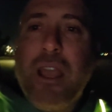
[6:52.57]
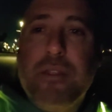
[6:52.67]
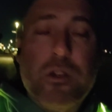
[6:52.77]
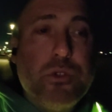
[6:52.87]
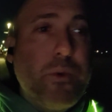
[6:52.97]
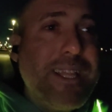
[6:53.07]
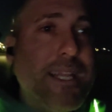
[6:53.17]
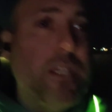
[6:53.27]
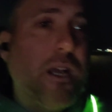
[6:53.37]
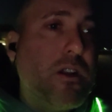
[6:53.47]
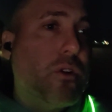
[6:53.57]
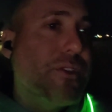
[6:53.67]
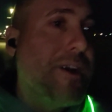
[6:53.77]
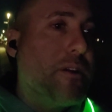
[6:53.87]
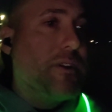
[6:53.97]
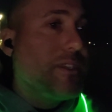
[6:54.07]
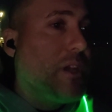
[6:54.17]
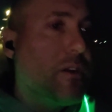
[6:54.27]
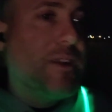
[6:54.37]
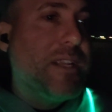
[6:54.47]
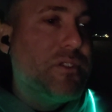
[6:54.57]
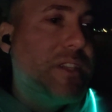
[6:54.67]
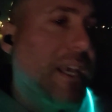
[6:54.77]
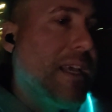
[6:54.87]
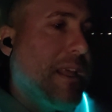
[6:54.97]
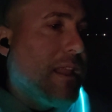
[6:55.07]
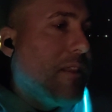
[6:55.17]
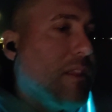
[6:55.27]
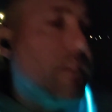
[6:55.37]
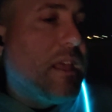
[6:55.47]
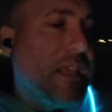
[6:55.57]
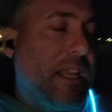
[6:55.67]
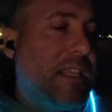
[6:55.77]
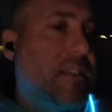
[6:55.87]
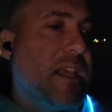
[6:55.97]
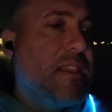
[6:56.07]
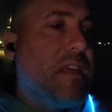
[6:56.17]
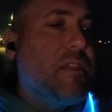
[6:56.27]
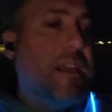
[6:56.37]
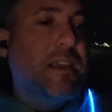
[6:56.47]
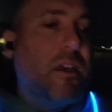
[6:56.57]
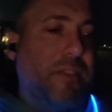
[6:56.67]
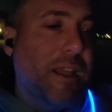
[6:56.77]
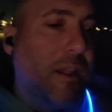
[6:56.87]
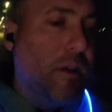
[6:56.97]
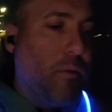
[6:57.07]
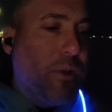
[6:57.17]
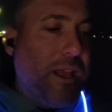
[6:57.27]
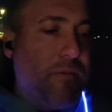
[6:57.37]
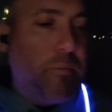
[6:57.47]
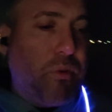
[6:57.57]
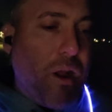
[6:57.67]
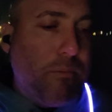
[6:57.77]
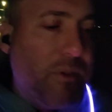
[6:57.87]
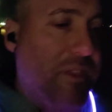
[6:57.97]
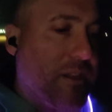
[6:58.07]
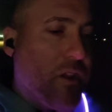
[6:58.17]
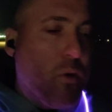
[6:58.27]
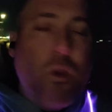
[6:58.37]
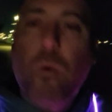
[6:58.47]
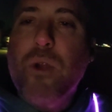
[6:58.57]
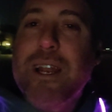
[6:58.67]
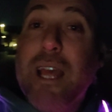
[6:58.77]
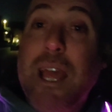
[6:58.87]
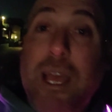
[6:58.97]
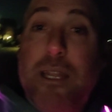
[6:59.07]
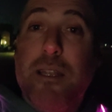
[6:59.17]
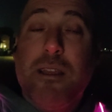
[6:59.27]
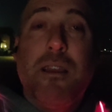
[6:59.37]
And they're doing it at younger, younger, and younger ages. And it's like they think that we have a problem with it. No, go right ahead.